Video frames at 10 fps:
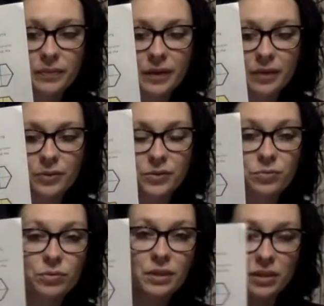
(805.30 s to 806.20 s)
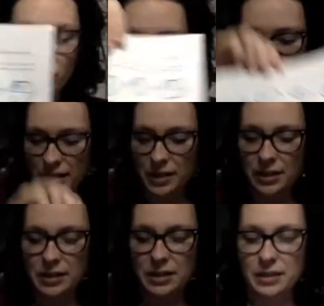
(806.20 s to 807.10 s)
That was really
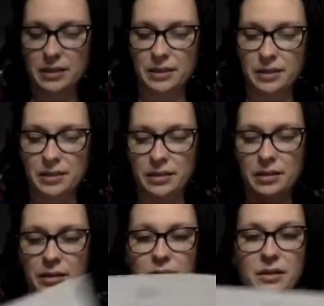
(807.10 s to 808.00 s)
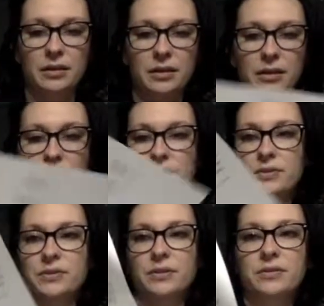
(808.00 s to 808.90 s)
fun.
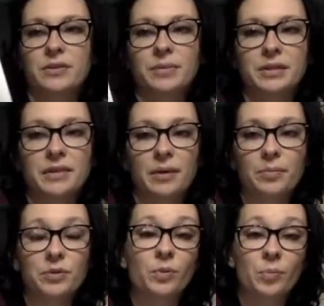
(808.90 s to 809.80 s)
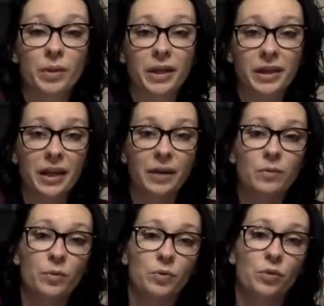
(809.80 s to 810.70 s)
Here's some examples. We played a game
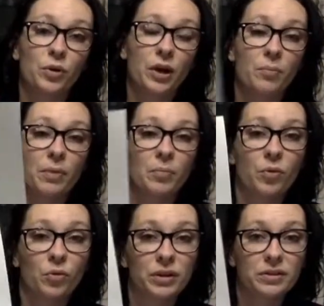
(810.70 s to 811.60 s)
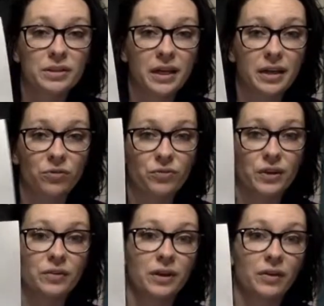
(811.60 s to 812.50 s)
where we wrote out Memorial Day and
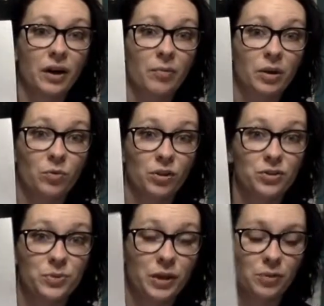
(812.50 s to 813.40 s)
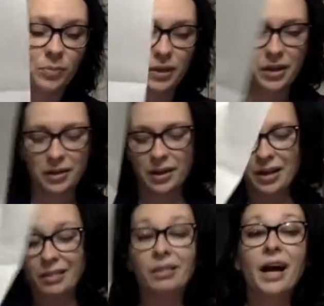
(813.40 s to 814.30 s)
found out how many words we could play.
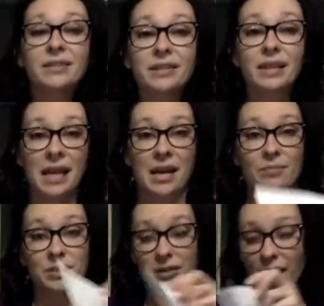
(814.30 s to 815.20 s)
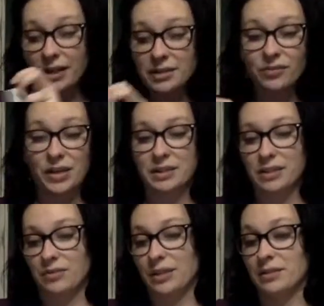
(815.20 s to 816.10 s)
Lots of games, lots of
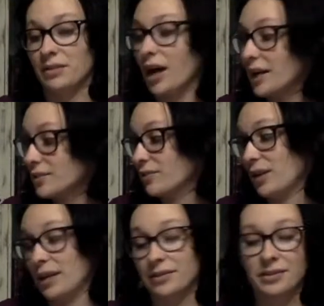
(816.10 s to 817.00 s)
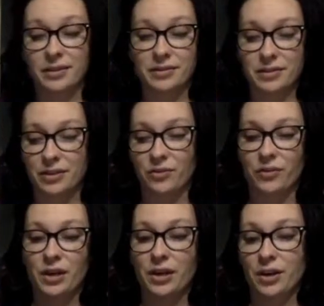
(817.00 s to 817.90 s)
activities, lots of hands-on stuff,
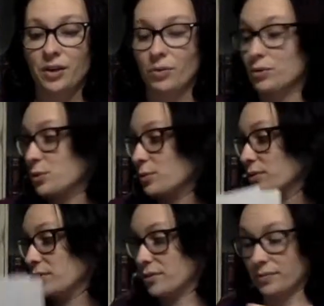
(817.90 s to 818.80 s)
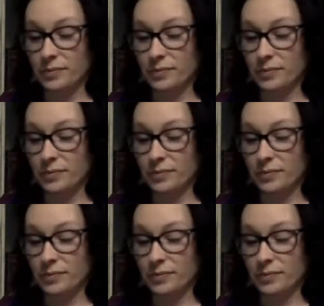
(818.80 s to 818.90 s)
which was